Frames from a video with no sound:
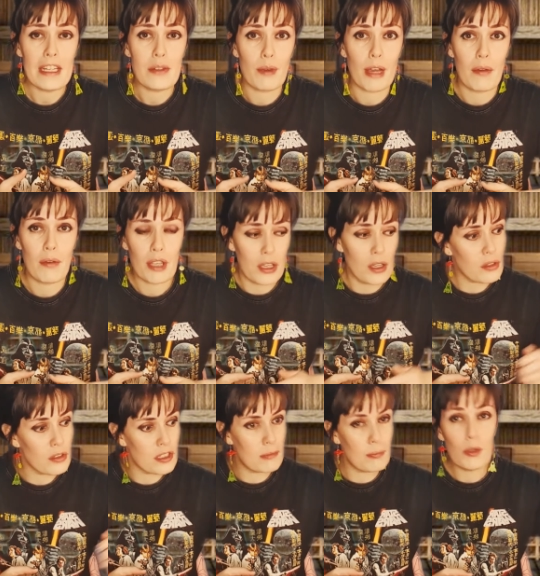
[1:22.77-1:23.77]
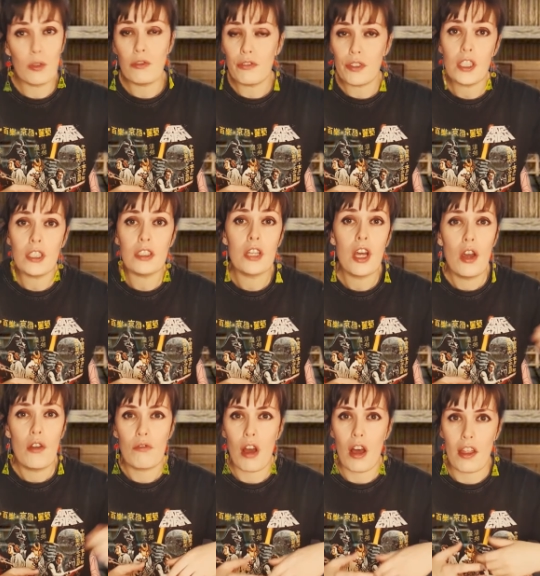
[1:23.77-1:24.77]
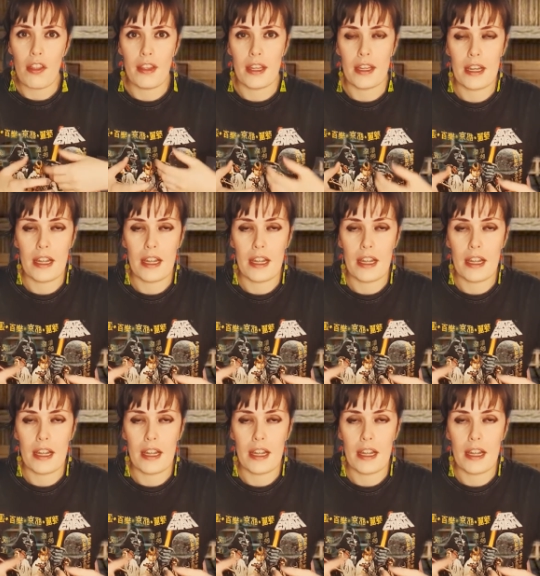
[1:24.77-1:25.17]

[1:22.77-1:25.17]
where we use spoonfuls rather than